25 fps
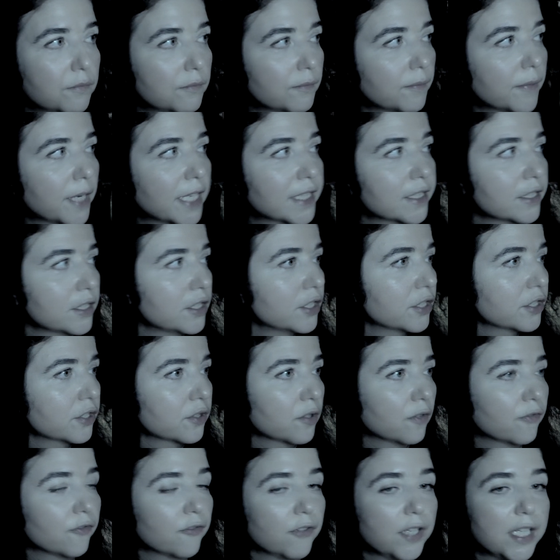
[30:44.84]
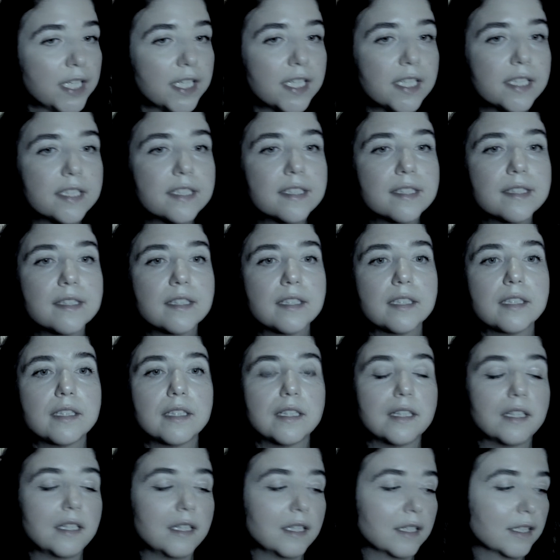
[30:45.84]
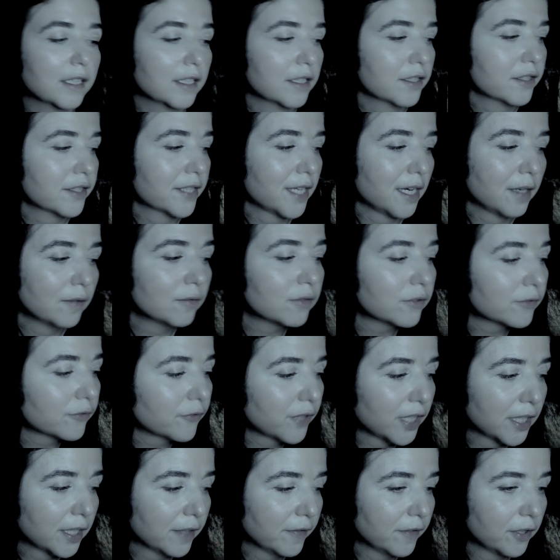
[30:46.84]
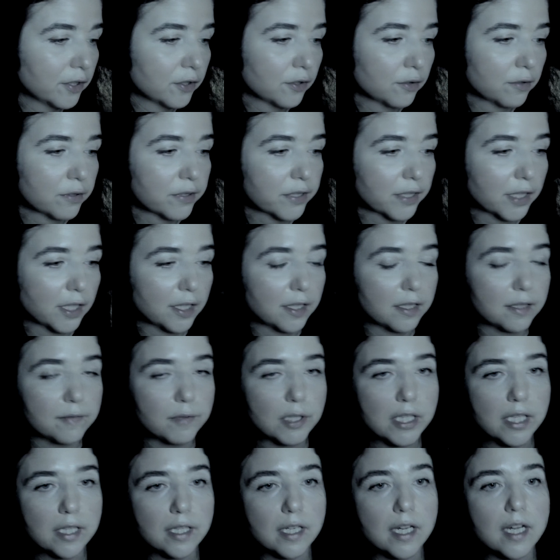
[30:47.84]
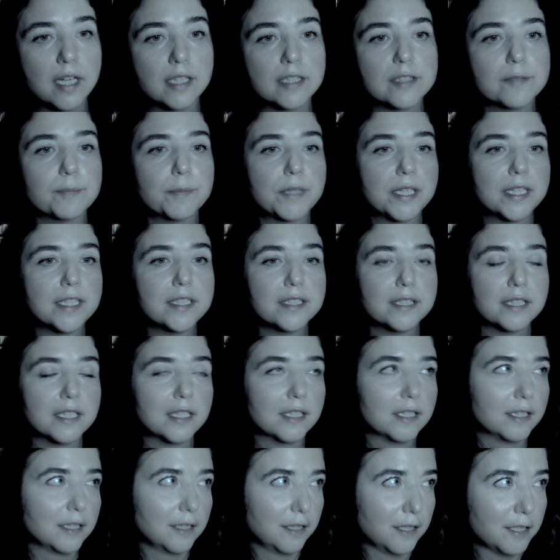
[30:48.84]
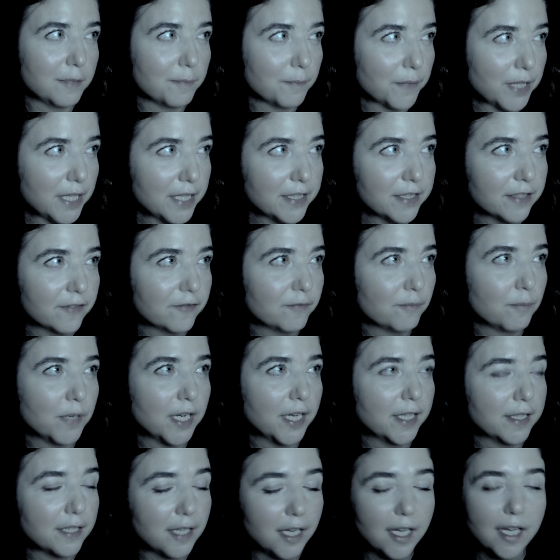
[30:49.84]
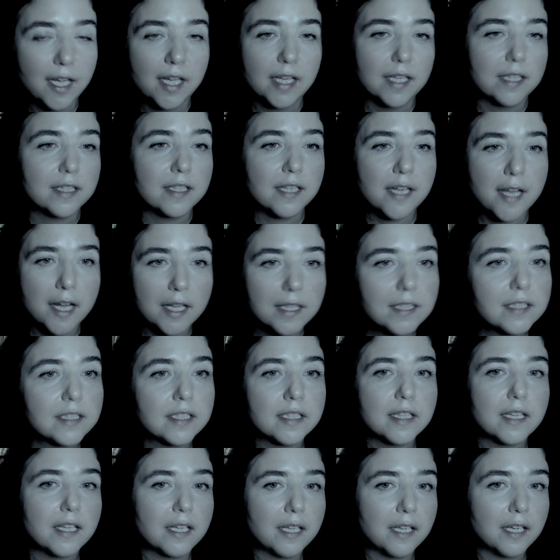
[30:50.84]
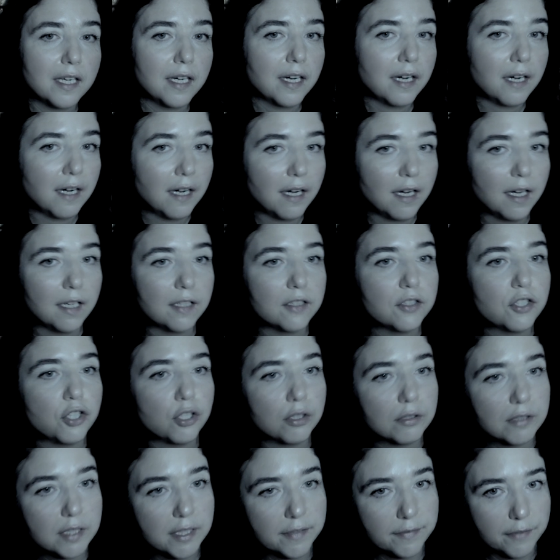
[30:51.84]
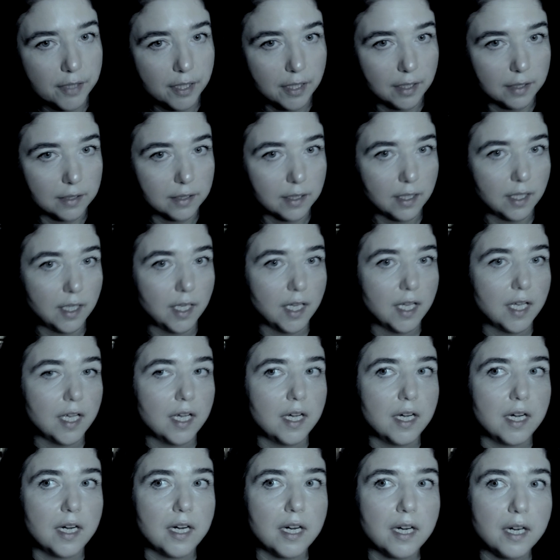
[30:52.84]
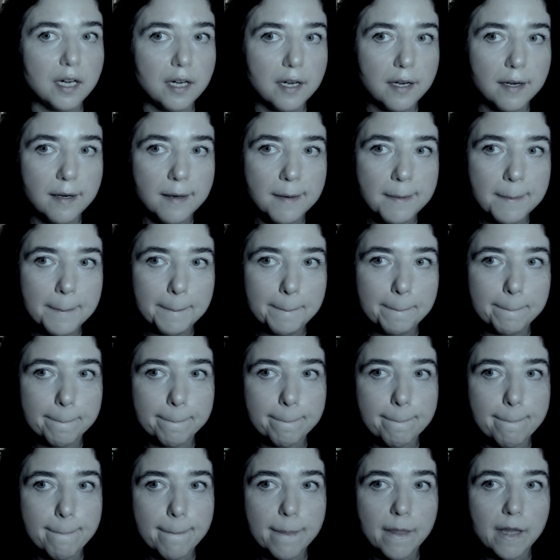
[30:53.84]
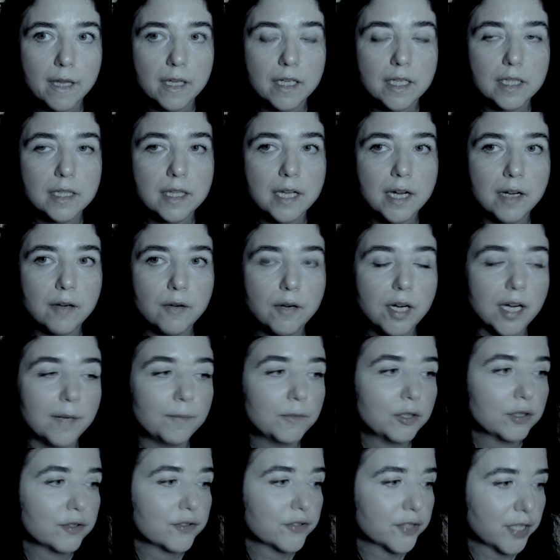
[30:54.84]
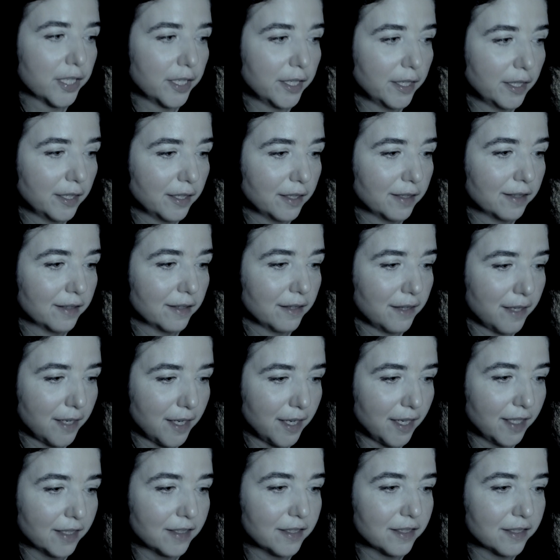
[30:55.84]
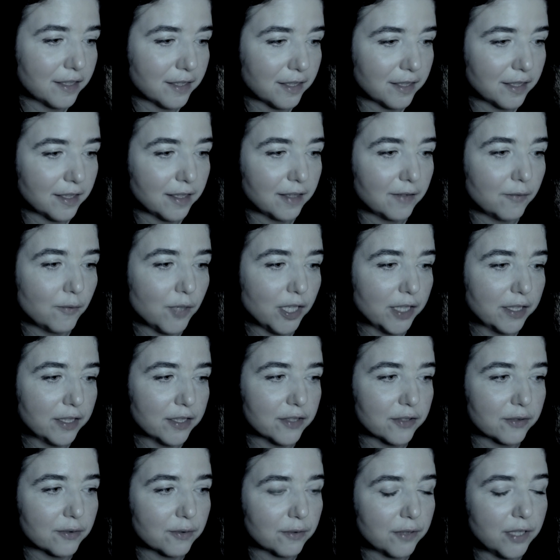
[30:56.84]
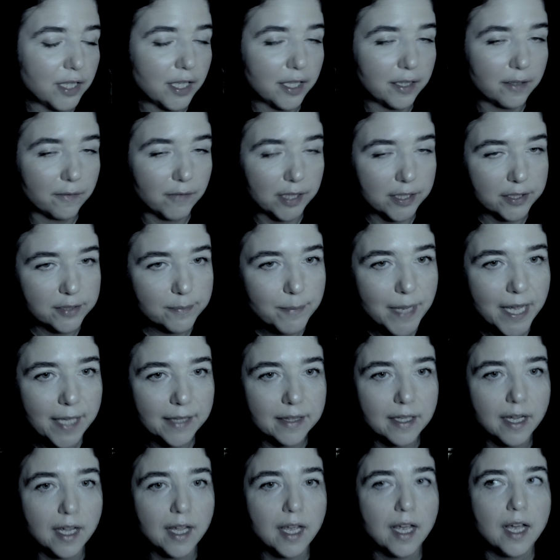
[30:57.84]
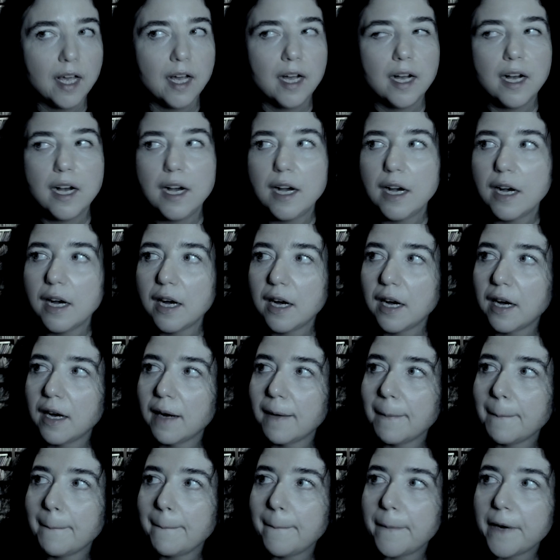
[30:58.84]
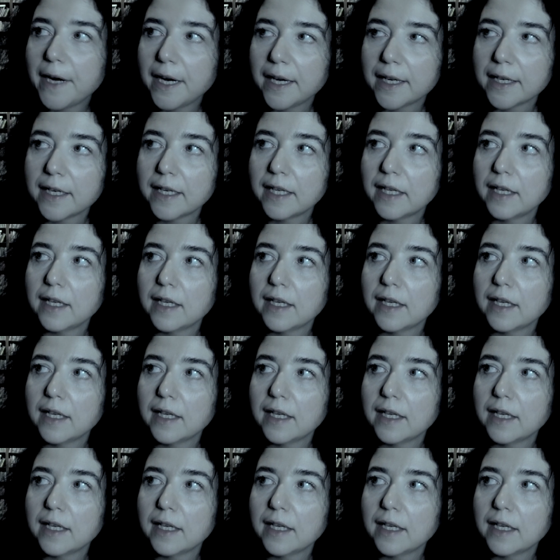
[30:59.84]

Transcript: passages of Liszt can sound very virtuosic and impressive, but in reality they are not difficult. Now, I'm not saying that one is good, the other one is bad, but